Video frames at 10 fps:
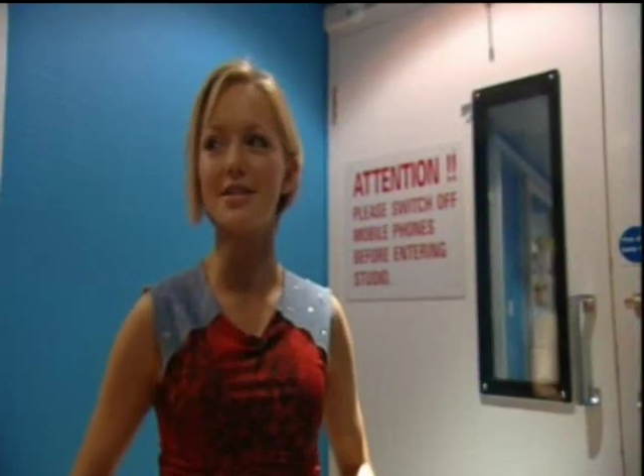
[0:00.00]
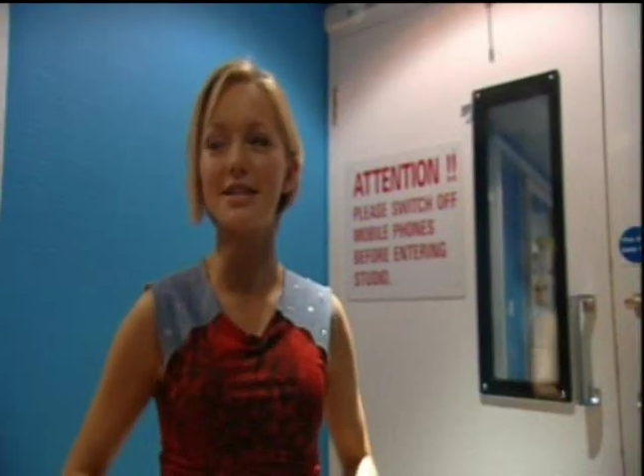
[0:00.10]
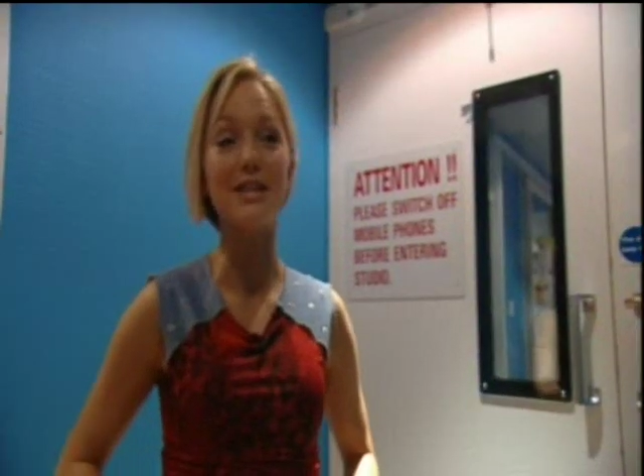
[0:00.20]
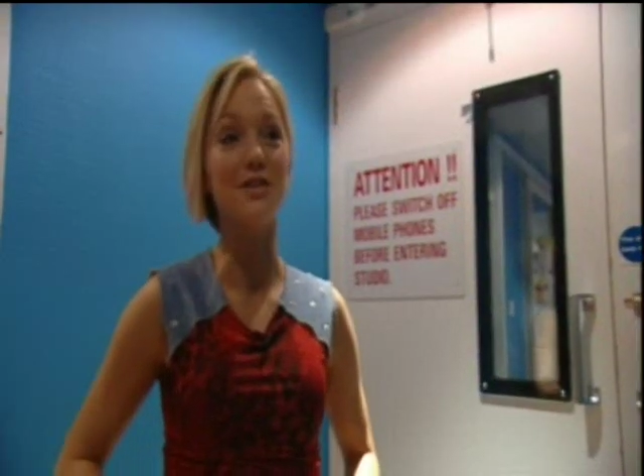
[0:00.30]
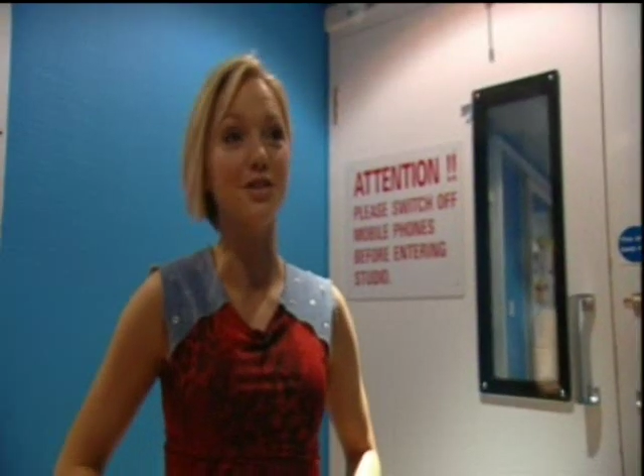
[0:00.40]
our
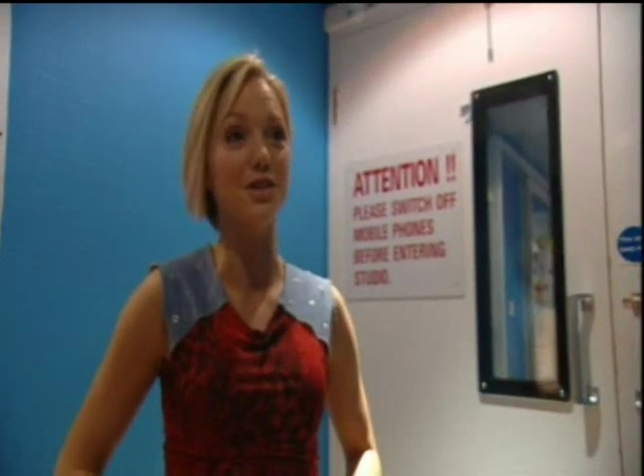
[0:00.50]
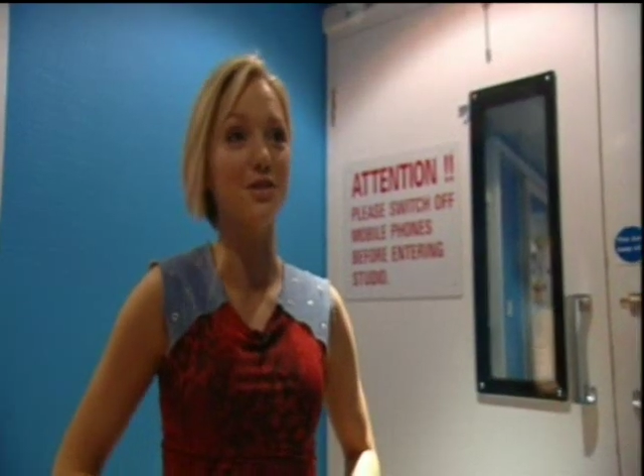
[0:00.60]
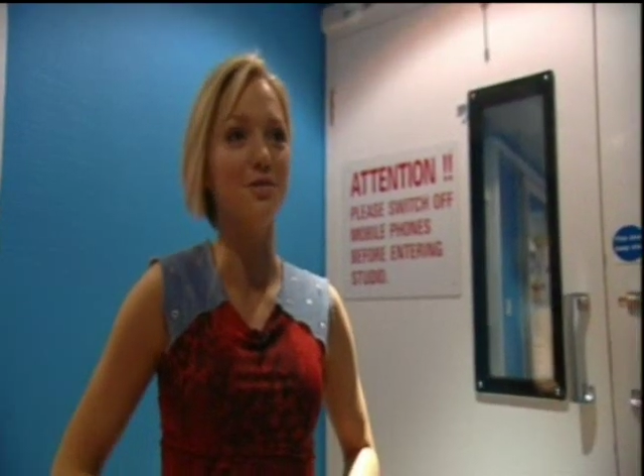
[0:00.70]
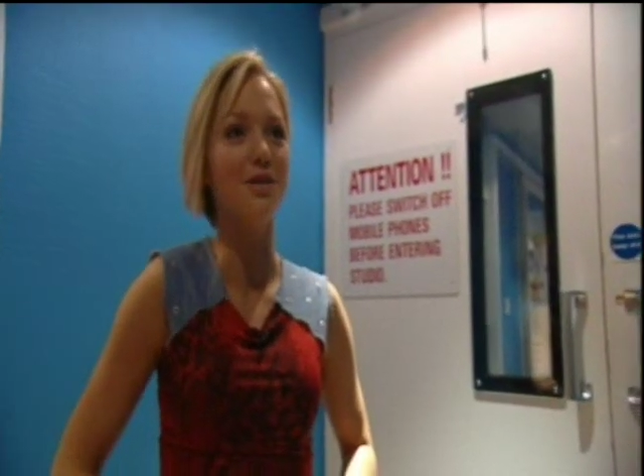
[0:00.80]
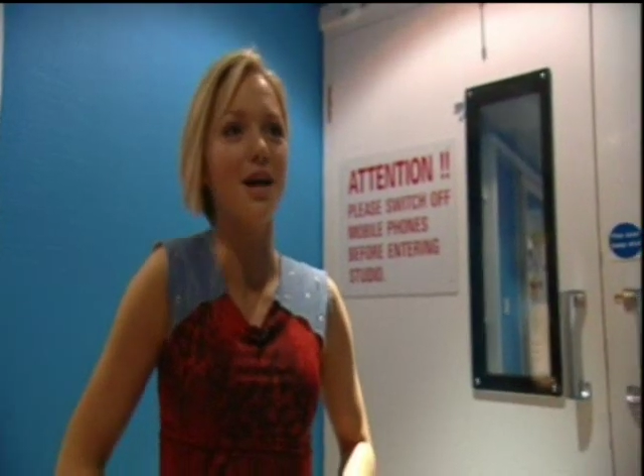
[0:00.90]
single
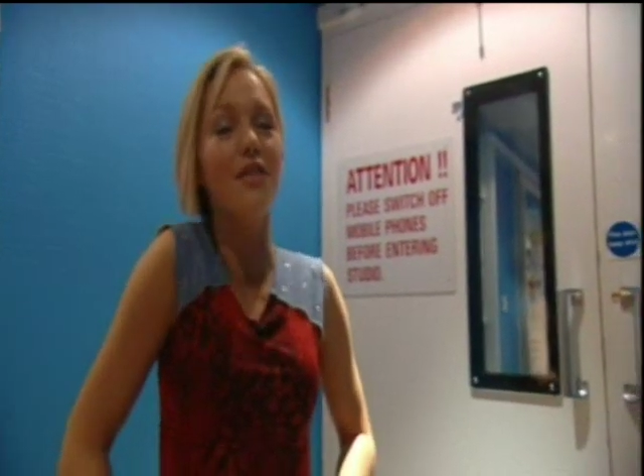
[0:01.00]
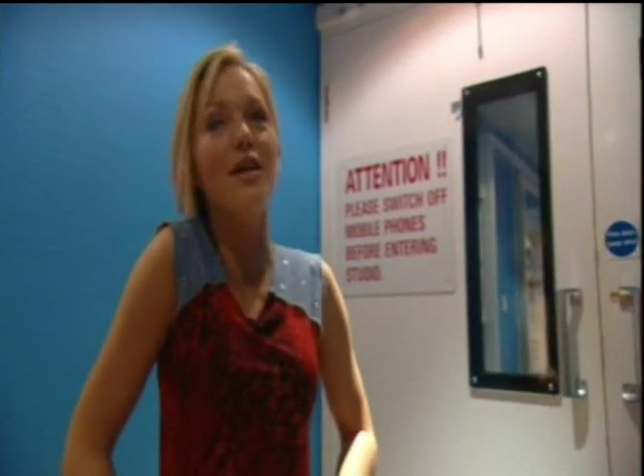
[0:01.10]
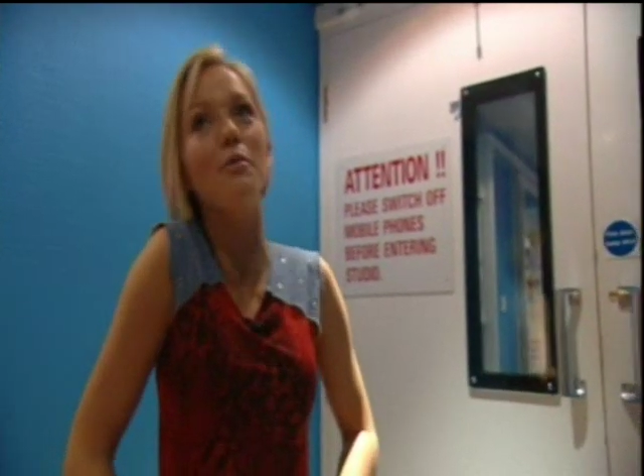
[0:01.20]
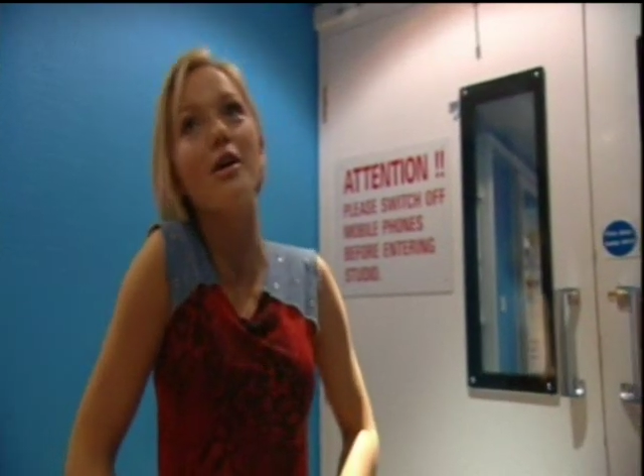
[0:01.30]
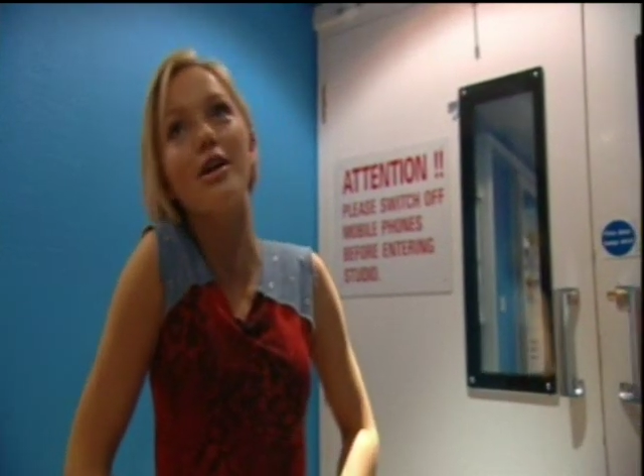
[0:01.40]
You, and
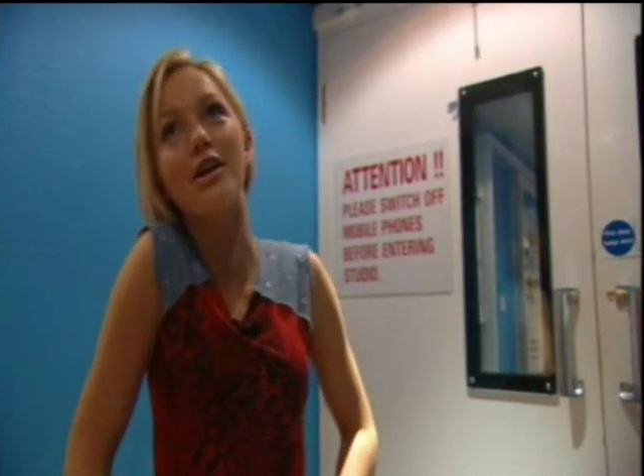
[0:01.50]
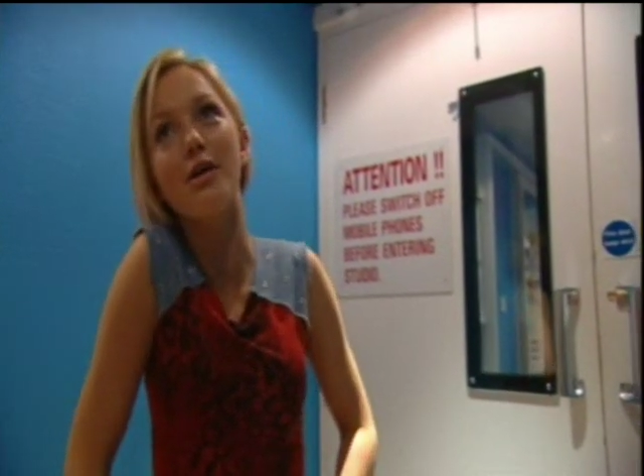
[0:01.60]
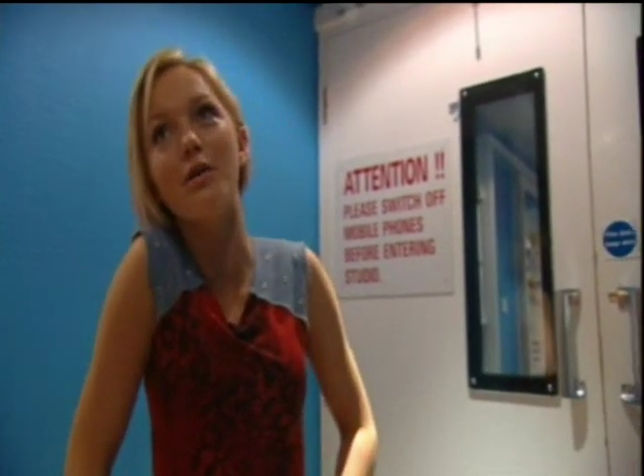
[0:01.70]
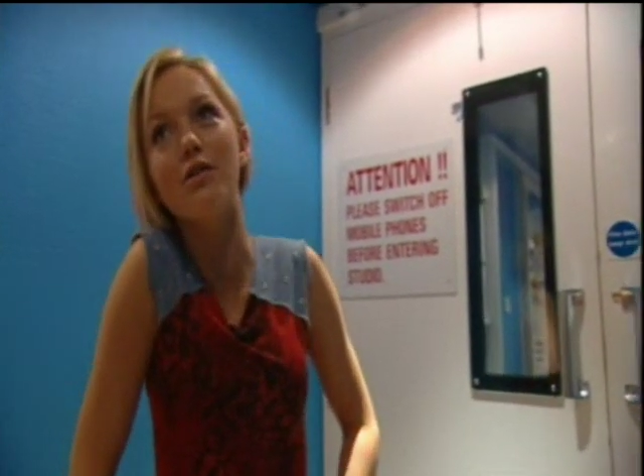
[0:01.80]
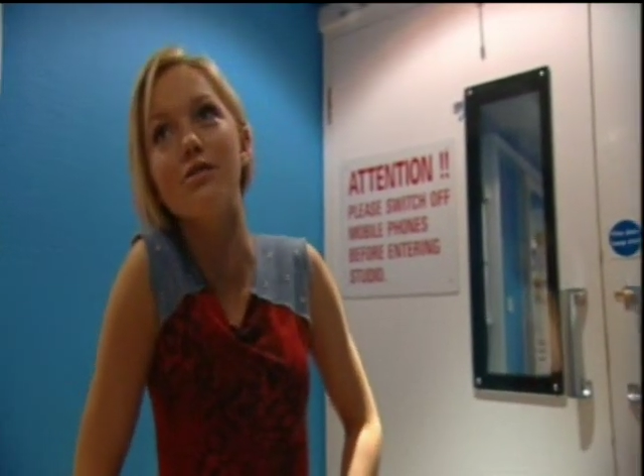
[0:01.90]
then we're going to
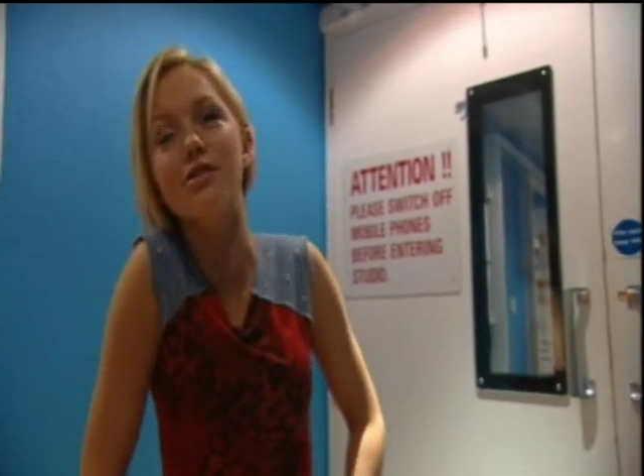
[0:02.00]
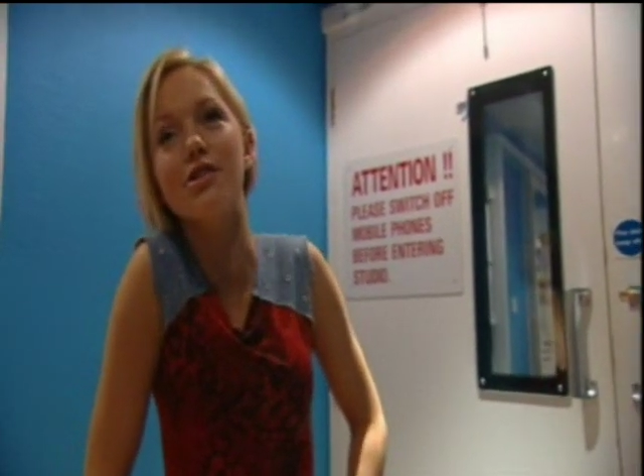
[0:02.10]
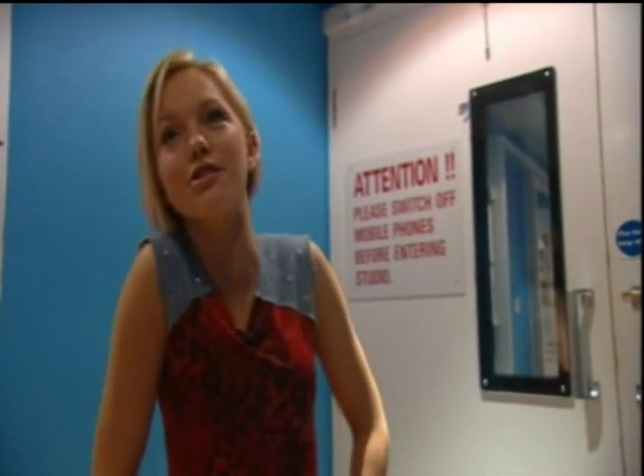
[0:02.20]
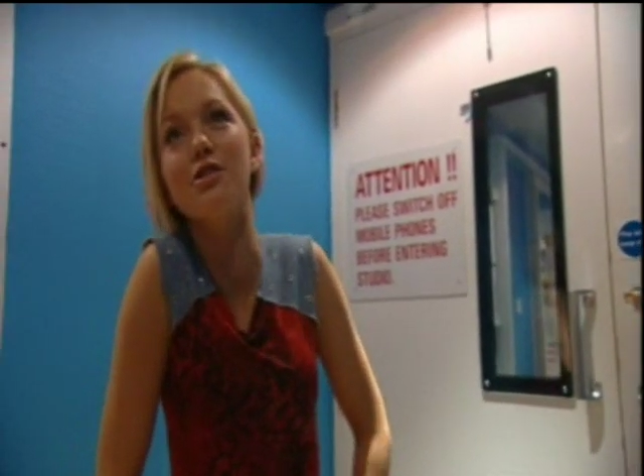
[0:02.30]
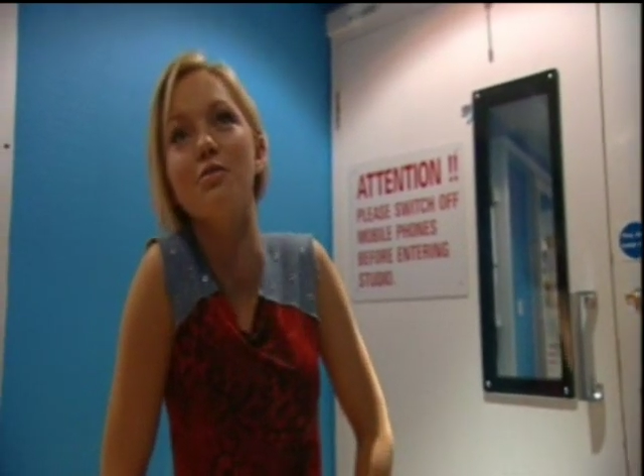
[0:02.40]
go on
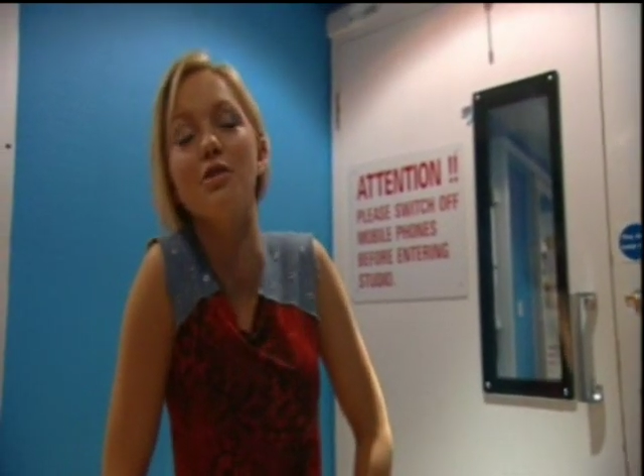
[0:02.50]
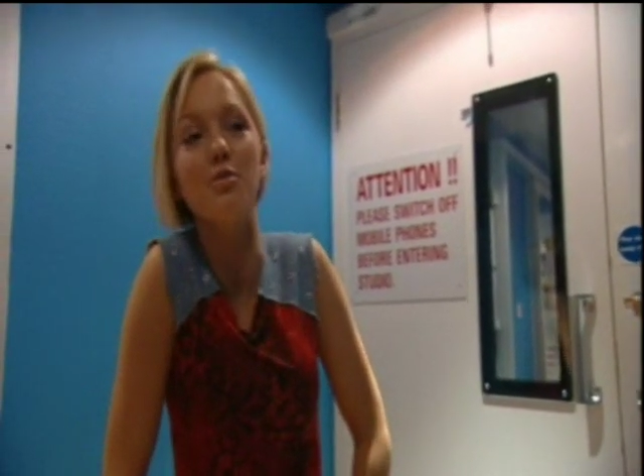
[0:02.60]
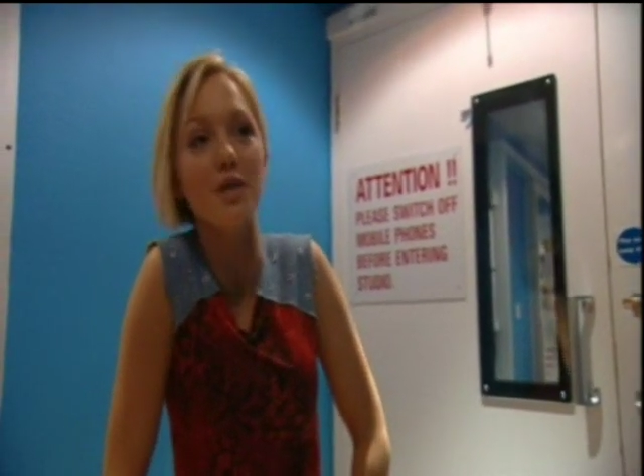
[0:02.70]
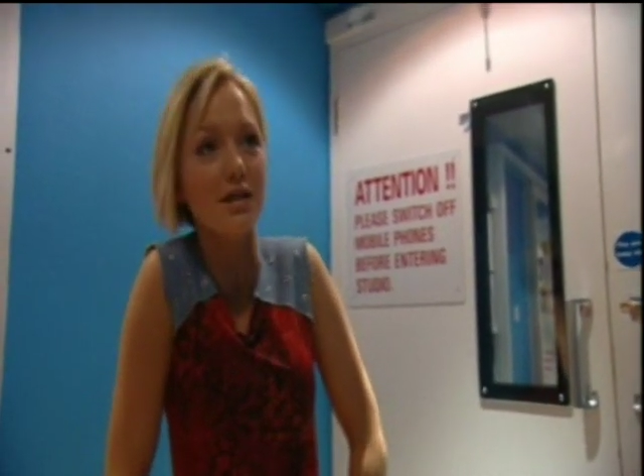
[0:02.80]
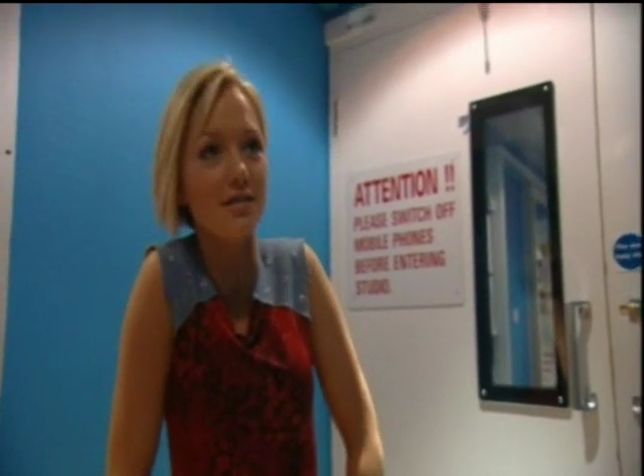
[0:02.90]
to
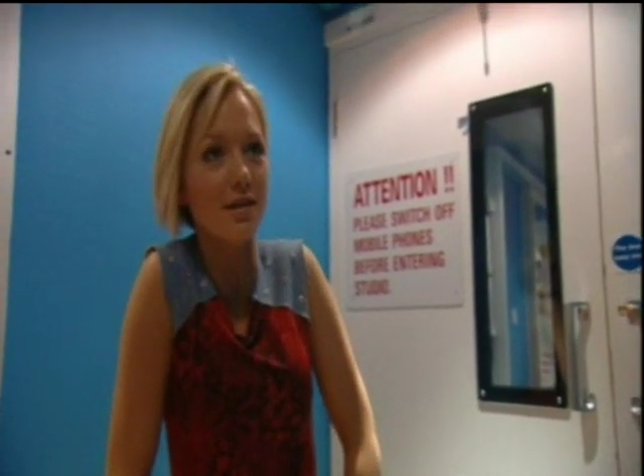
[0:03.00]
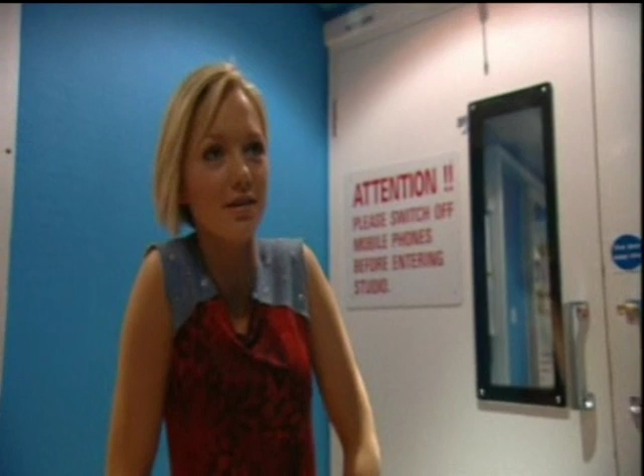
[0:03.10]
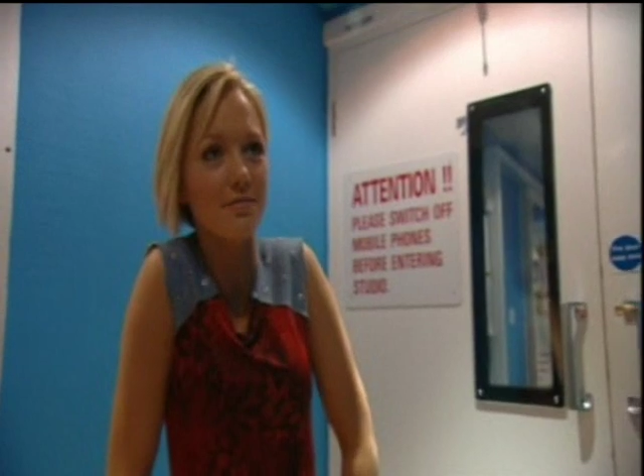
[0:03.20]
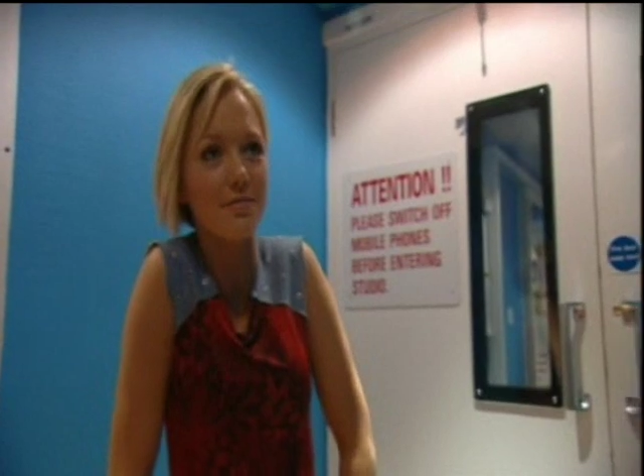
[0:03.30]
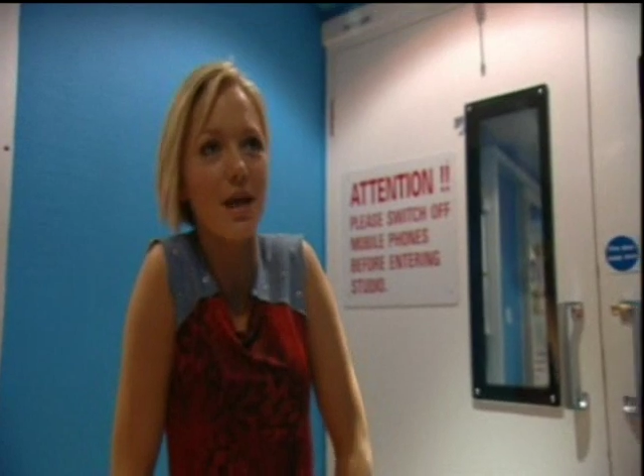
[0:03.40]
Blue Peter,